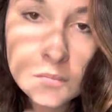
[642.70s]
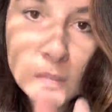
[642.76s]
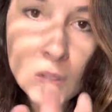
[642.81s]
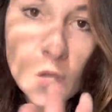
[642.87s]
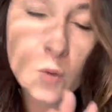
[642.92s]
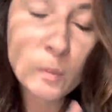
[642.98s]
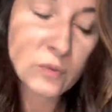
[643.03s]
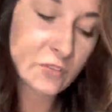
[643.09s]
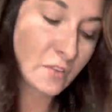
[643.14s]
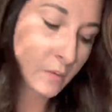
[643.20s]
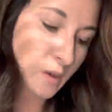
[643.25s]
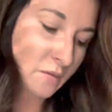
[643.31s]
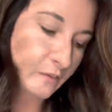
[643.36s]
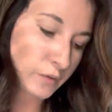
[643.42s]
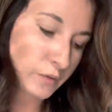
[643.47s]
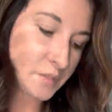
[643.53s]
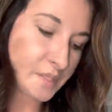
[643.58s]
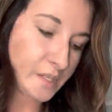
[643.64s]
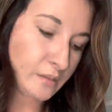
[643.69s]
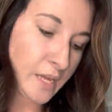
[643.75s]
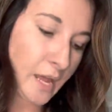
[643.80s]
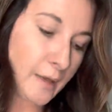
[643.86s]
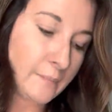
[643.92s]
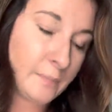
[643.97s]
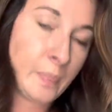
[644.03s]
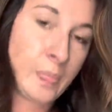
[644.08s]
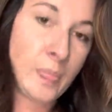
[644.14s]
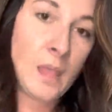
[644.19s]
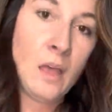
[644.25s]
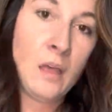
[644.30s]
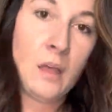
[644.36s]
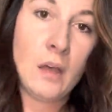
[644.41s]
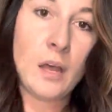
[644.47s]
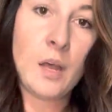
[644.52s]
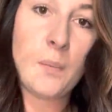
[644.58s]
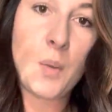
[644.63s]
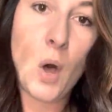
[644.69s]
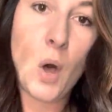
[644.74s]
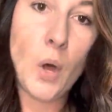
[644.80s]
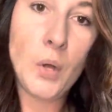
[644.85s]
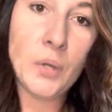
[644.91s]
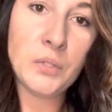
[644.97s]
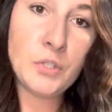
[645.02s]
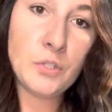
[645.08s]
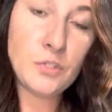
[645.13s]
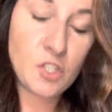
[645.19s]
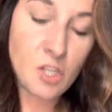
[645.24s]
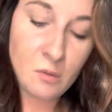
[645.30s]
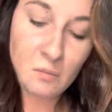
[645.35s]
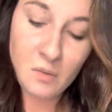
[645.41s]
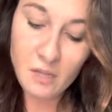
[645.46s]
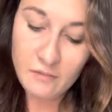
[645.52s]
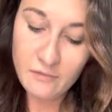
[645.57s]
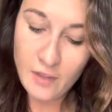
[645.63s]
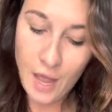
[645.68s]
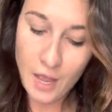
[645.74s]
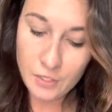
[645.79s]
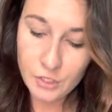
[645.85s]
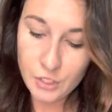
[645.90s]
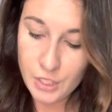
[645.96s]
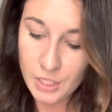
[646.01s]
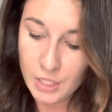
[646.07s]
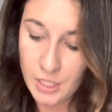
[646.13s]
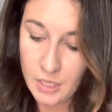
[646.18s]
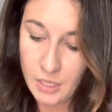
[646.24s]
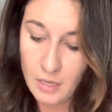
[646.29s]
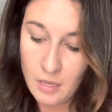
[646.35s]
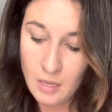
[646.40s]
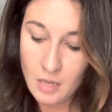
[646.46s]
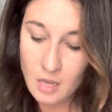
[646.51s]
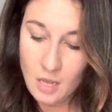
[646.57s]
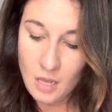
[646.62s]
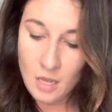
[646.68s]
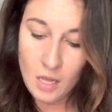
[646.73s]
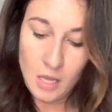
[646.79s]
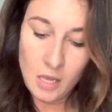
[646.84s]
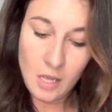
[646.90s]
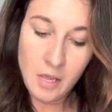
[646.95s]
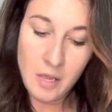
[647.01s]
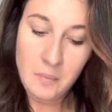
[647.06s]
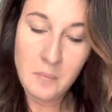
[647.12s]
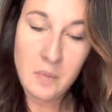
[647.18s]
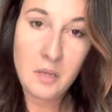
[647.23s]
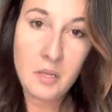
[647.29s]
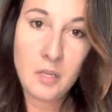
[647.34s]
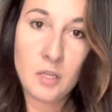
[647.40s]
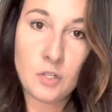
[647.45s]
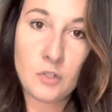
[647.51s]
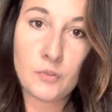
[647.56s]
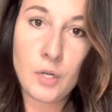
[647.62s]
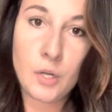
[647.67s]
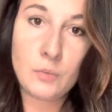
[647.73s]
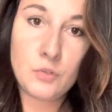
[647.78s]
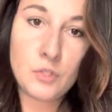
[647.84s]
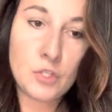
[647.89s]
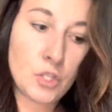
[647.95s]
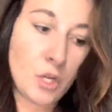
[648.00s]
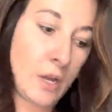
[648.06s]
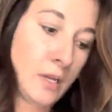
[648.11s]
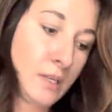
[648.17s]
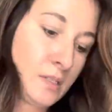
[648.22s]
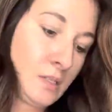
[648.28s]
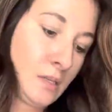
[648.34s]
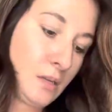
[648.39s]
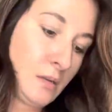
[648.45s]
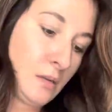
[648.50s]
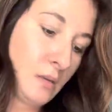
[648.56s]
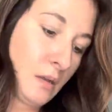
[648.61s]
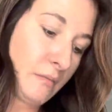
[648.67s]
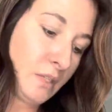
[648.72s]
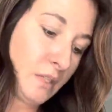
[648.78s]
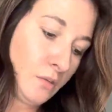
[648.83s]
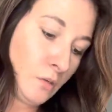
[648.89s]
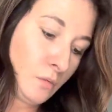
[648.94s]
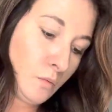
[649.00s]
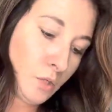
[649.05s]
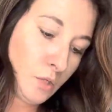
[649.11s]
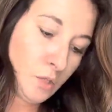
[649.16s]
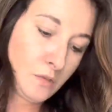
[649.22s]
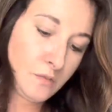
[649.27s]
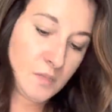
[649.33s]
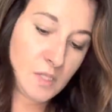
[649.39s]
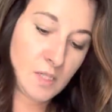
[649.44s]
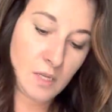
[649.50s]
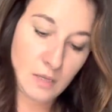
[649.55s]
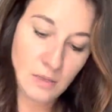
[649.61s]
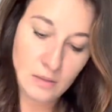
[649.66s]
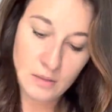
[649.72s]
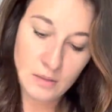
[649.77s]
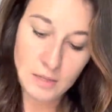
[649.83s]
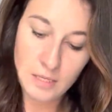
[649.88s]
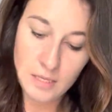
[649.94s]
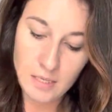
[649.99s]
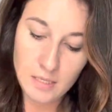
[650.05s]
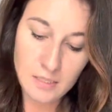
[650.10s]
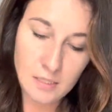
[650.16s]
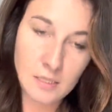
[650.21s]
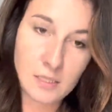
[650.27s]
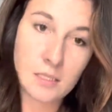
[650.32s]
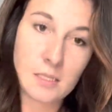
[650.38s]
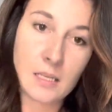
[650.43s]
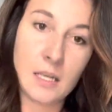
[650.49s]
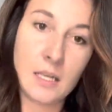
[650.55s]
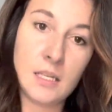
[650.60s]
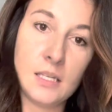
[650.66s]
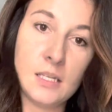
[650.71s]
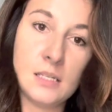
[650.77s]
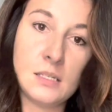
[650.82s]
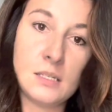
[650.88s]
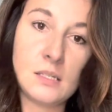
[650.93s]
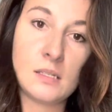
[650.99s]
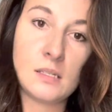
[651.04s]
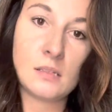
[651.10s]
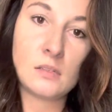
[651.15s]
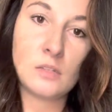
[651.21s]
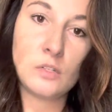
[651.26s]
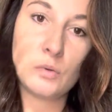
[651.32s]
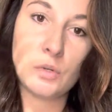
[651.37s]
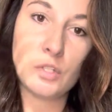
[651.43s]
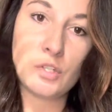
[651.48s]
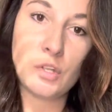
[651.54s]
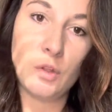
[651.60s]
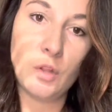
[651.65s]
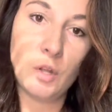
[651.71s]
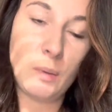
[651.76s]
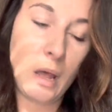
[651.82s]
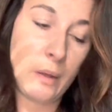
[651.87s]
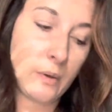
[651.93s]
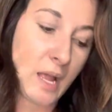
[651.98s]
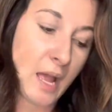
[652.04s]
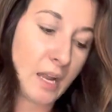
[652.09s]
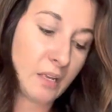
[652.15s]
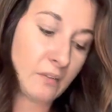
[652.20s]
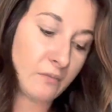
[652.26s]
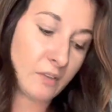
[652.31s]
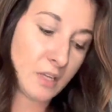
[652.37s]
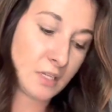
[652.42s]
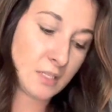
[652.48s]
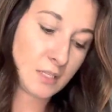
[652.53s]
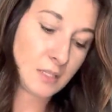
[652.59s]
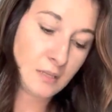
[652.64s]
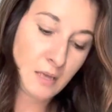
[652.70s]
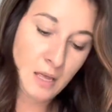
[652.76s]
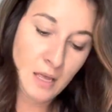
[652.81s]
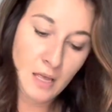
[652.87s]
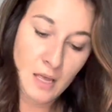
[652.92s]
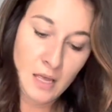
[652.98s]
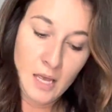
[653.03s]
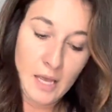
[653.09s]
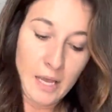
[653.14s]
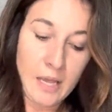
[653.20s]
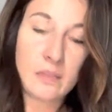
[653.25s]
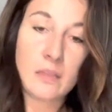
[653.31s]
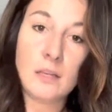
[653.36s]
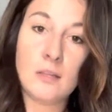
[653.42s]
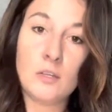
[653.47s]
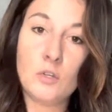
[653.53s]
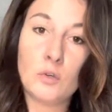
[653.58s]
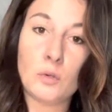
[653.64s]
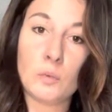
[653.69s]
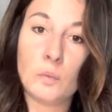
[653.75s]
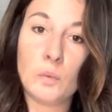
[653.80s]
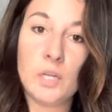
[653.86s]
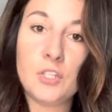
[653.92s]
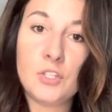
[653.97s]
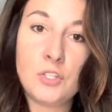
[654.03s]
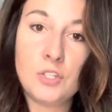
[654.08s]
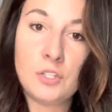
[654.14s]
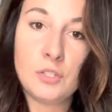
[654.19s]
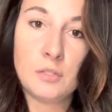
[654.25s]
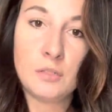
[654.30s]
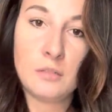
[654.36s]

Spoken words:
Hopefully my phone doesn't die. All new chimney flashing, drone shots of different roofs. This is your solar powered attic vent, and then your ridge